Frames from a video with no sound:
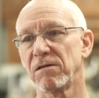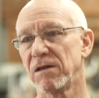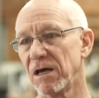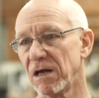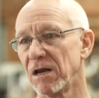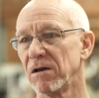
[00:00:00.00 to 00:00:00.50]

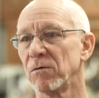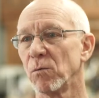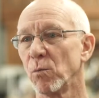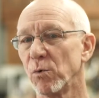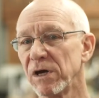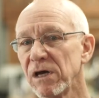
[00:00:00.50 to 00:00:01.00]
Then
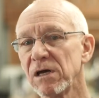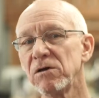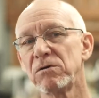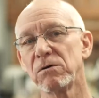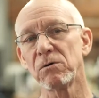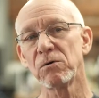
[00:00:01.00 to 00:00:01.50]
we
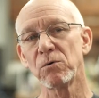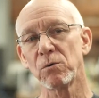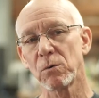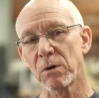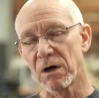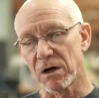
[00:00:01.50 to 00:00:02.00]

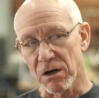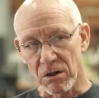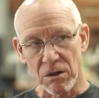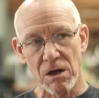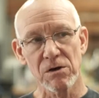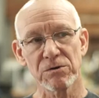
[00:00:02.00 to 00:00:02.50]
do a
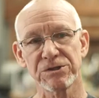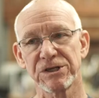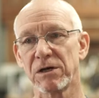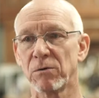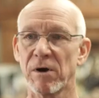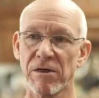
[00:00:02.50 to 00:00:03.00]

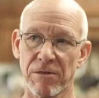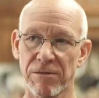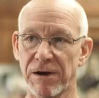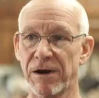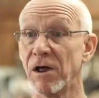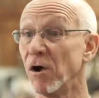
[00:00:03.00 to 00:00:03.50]
closing rather than an